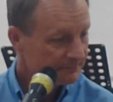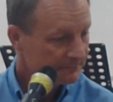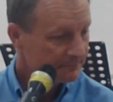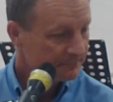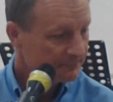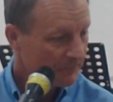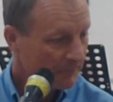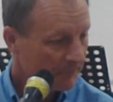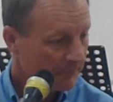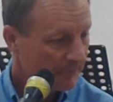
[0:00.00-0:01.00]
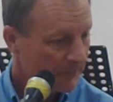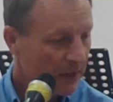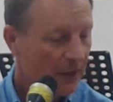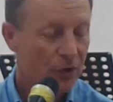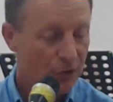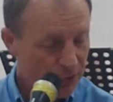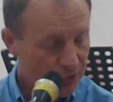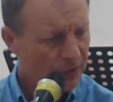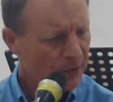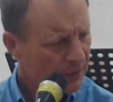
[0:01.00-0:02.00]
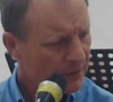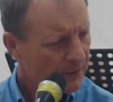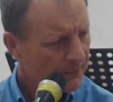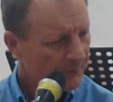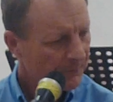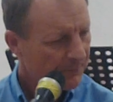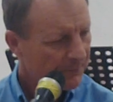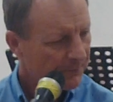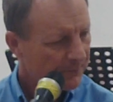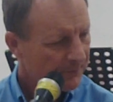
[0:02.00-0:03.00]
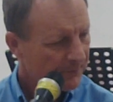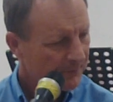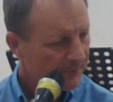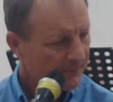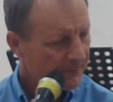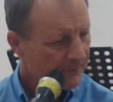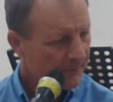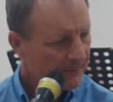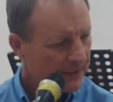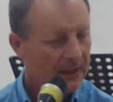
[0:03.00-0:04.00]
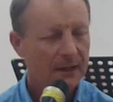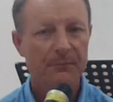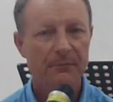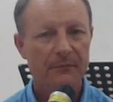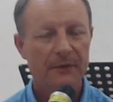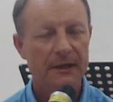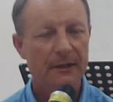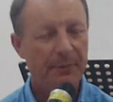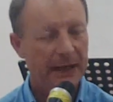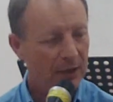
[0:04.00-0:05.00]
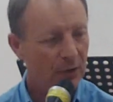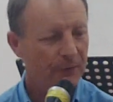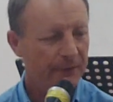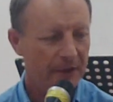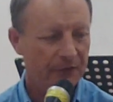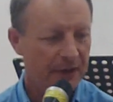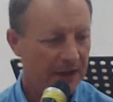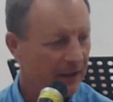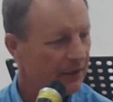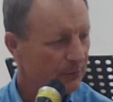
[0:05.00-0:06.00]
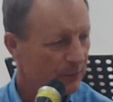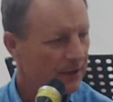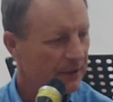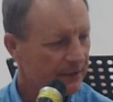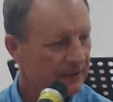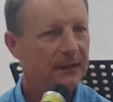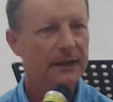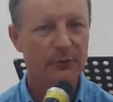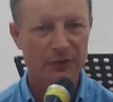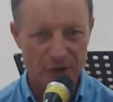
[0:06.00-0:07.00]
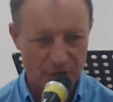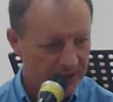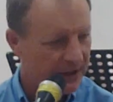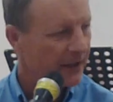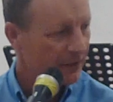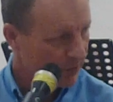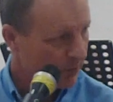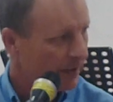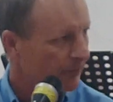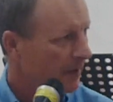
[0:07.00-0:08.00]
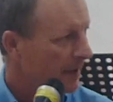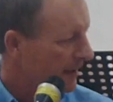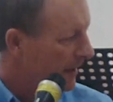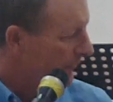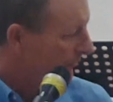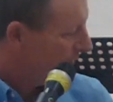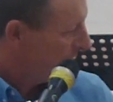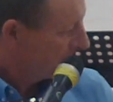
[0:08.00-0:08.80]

God and Jesus were the powerfulest in the world. The powerfulest king in the world. And he was a good king. You're quite right. Yes.